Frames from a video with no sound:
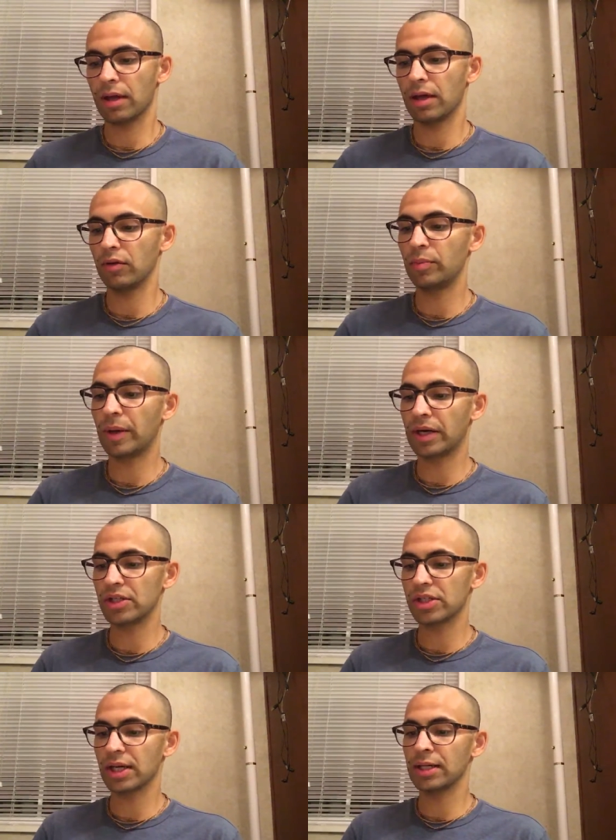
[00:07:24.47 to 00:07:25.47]

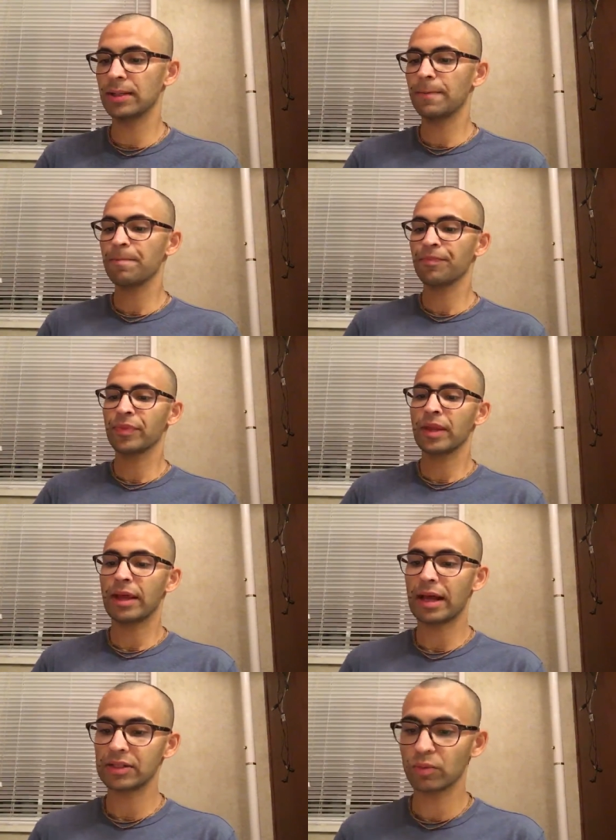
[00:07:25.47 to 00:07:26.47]
Upanishad,
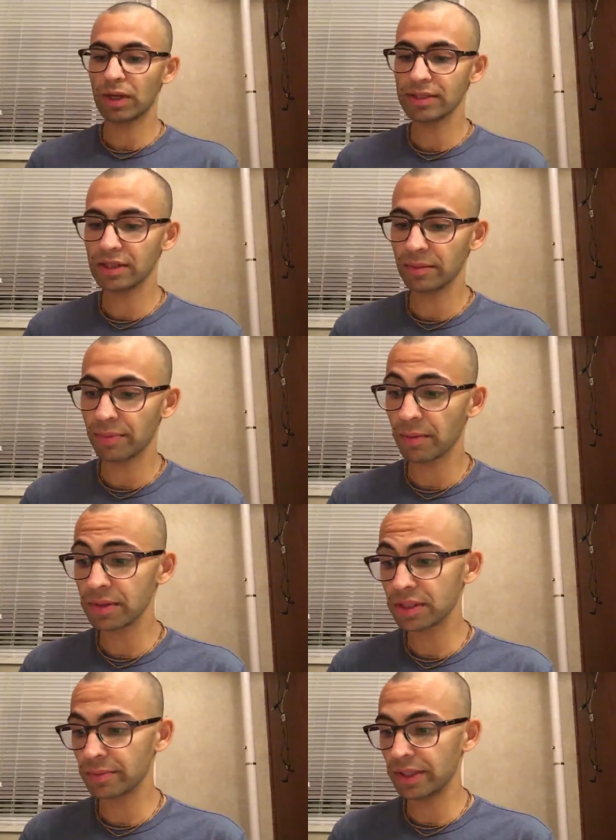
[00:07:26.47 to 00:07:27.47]
as well as in the Brahma
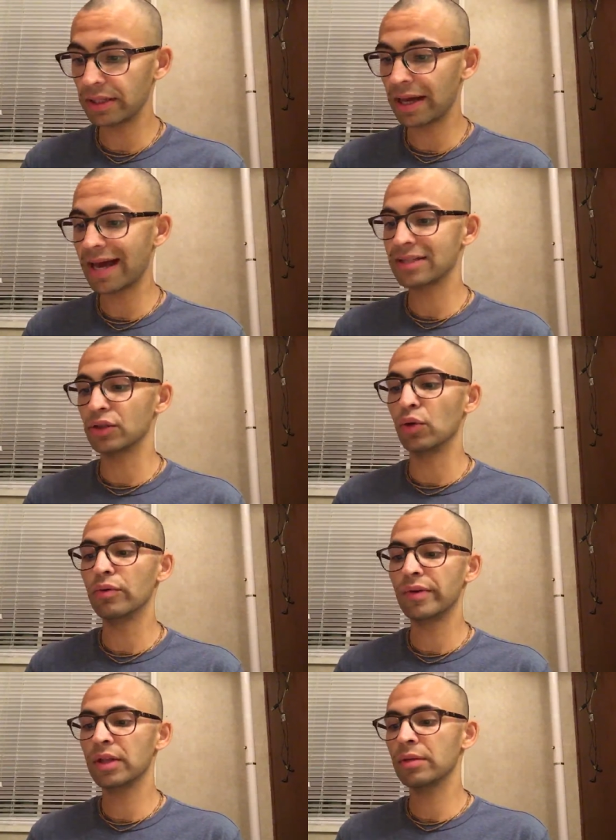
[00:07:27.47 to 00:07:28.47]
Samhita as
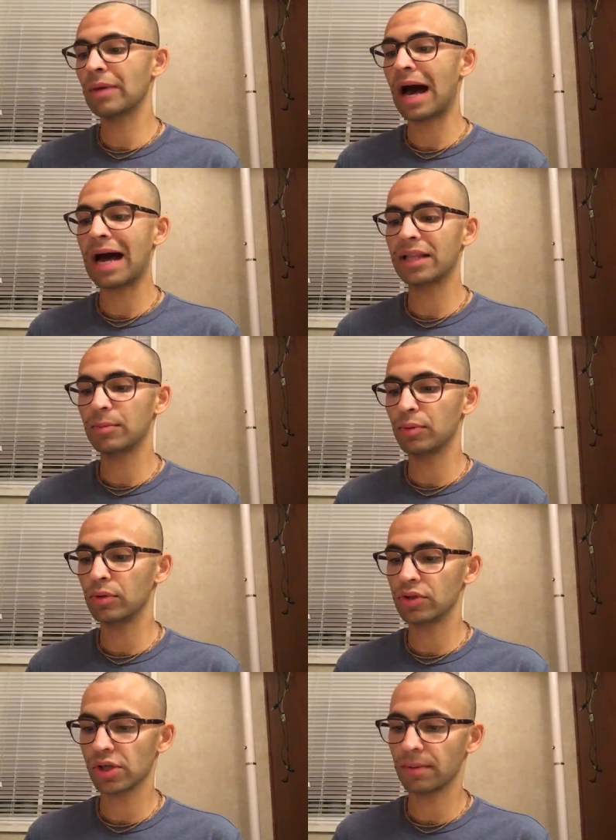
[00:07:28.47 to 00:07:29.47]
Govindam Adi
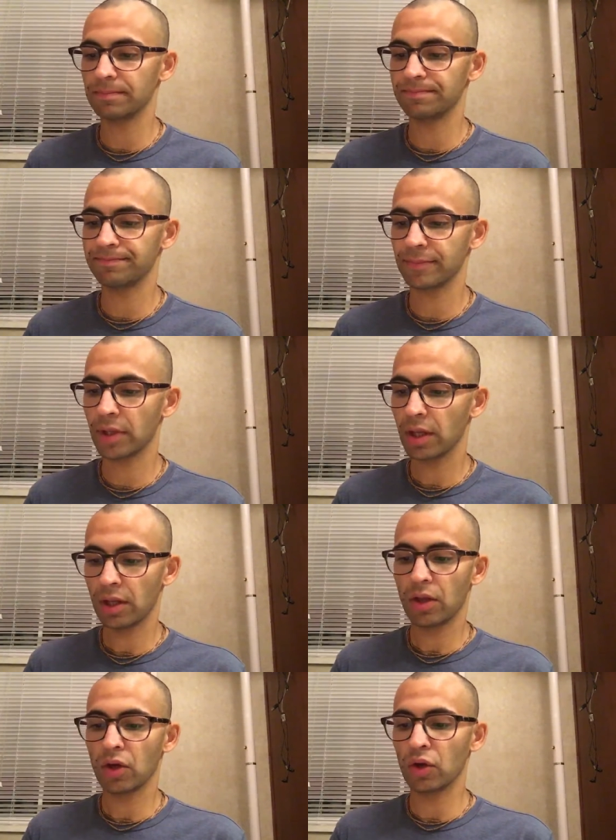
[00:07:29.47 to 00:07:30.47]
Purusham.
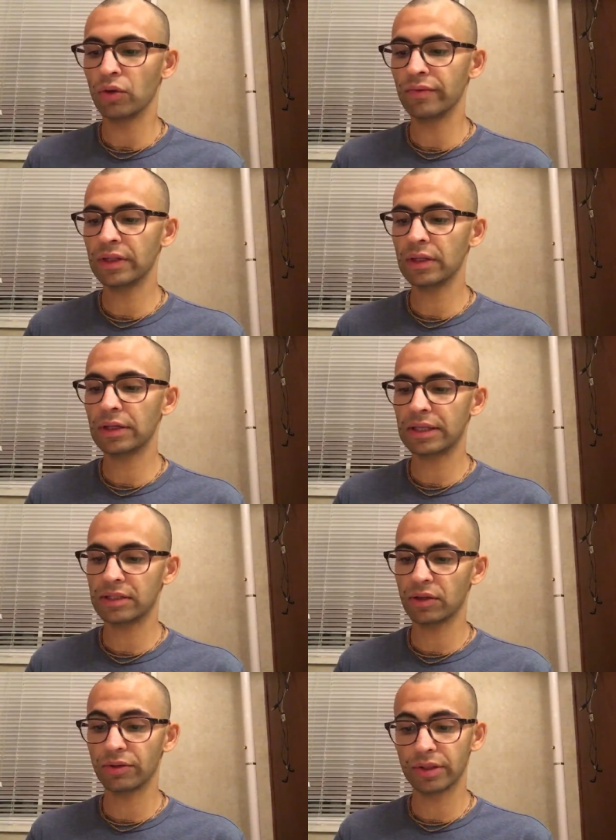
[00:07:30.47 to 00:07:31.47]
Govinda is
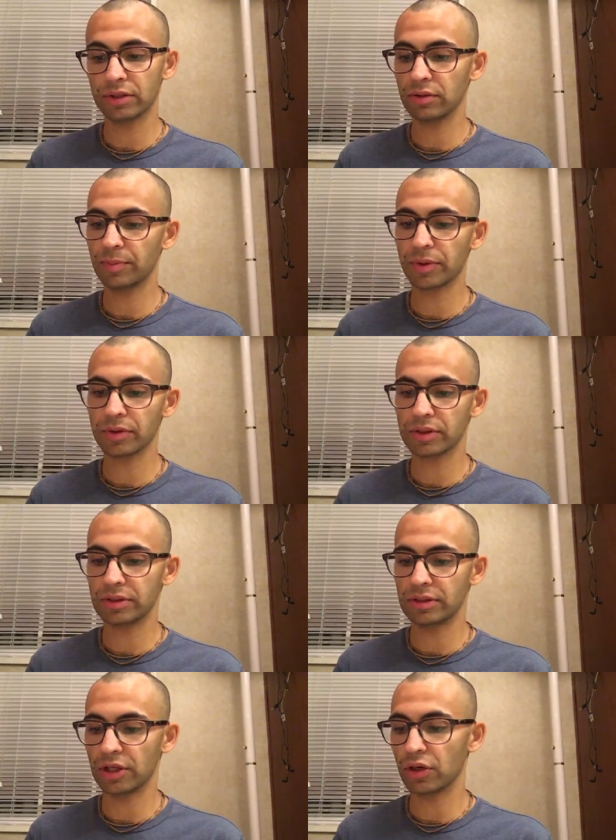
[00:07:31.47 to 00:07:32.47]
the original
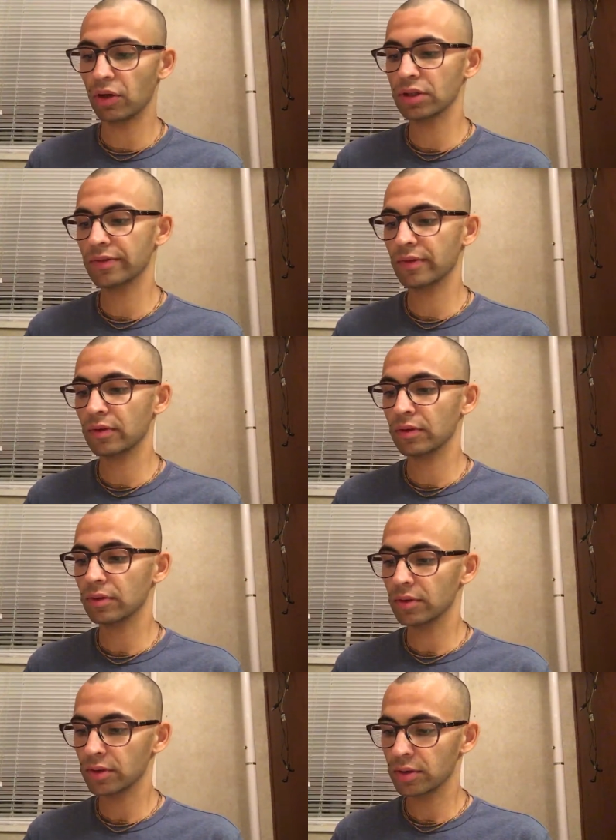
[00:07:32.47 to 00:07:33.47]
person, the cause of all
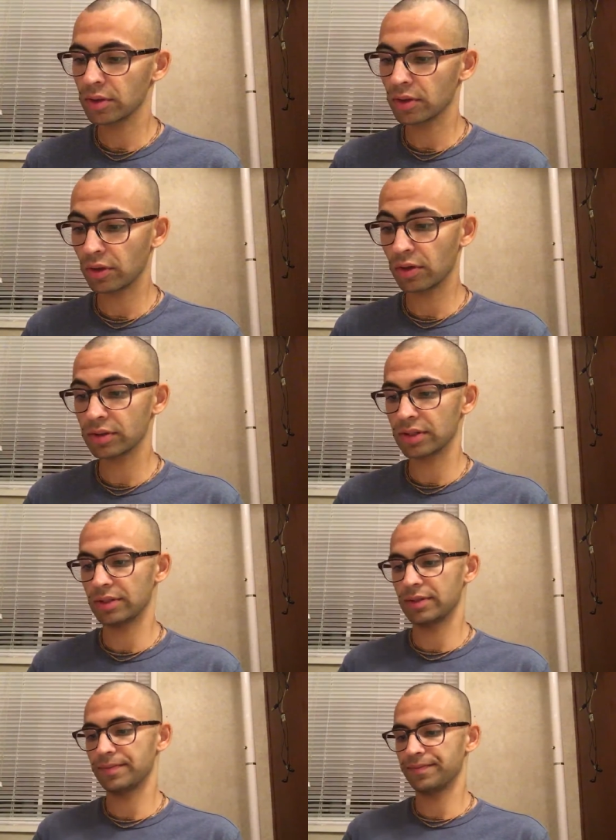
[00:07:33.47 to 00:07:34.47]

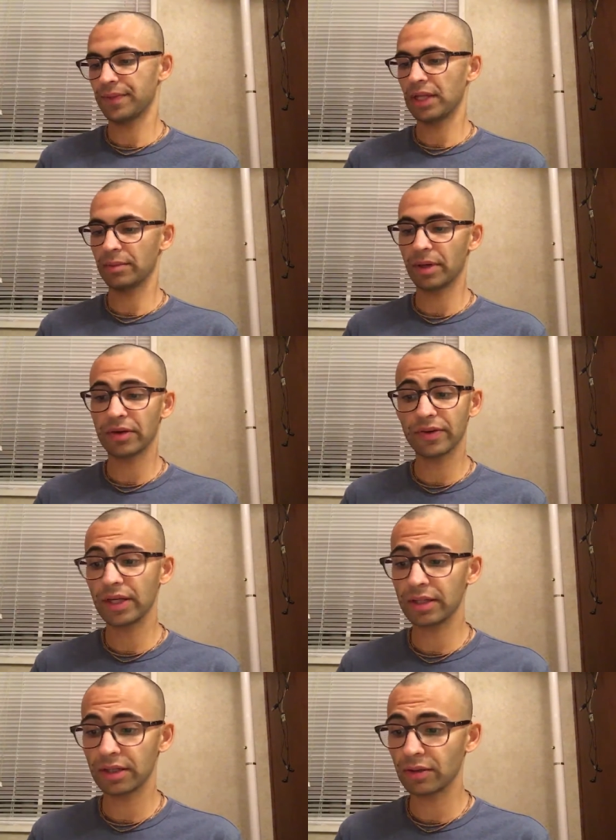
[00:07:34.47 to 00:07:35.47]
causes. In the Bhagavad
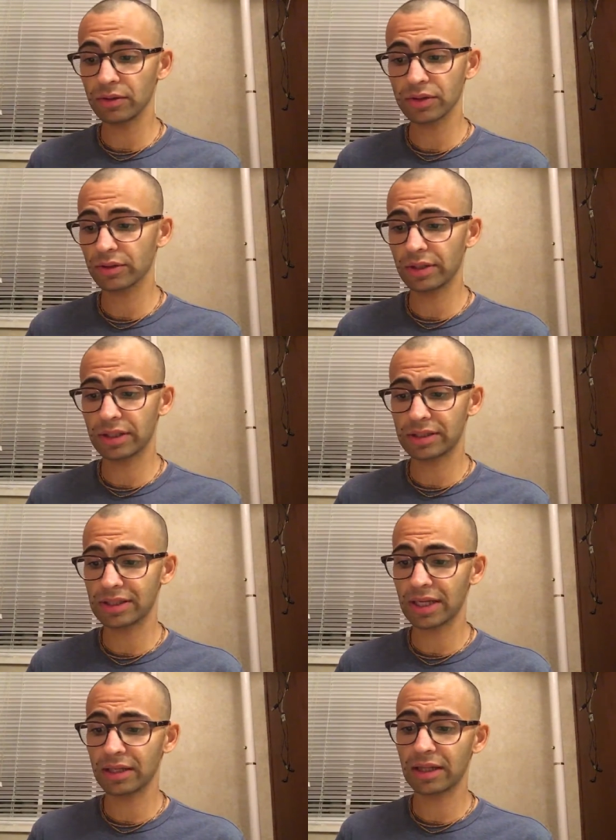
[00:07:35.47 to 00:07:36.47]
Gita also it
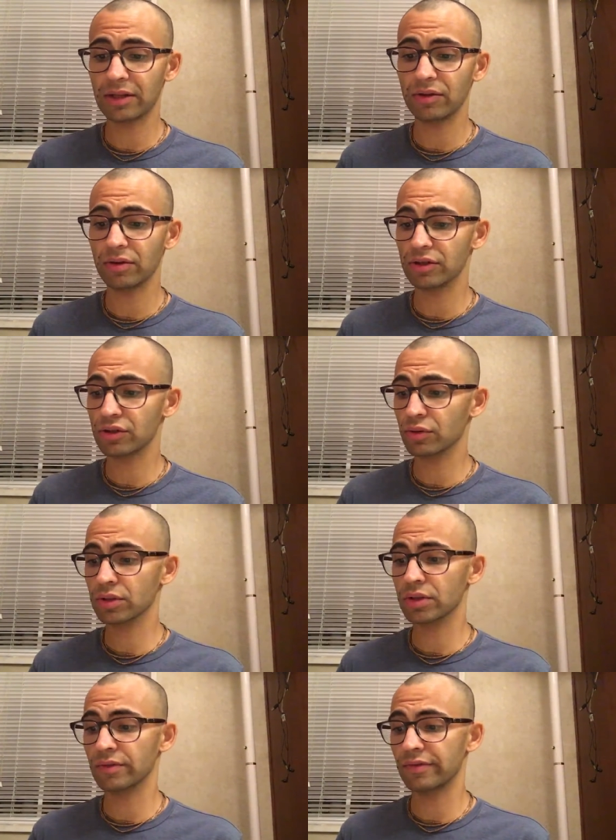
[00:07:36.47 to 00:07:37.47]
is stated that you are the
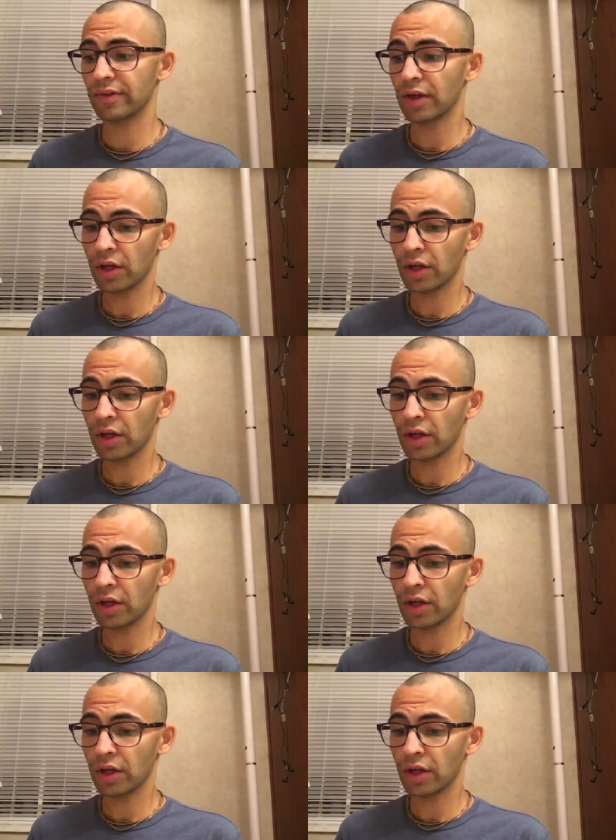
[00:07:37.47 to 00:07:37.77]
source of